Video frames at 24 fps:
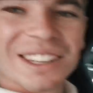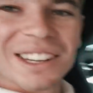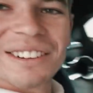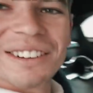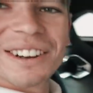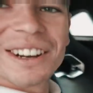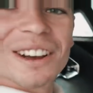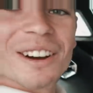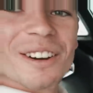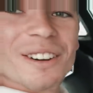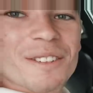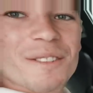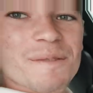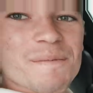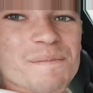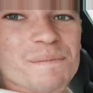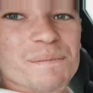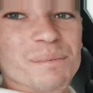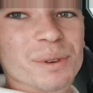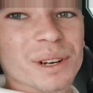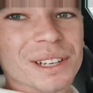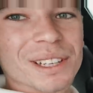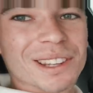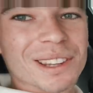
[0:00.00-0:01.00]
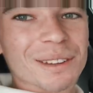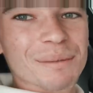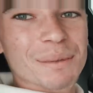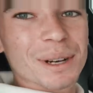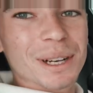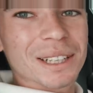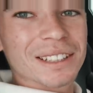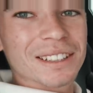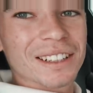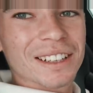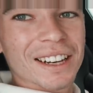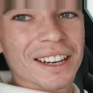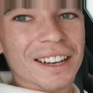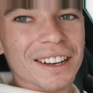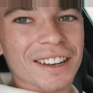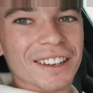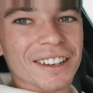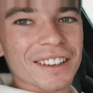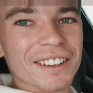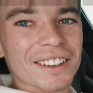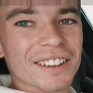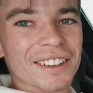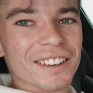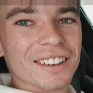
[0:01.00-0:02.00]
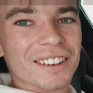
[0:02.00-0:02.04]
Here we go. Press the button here.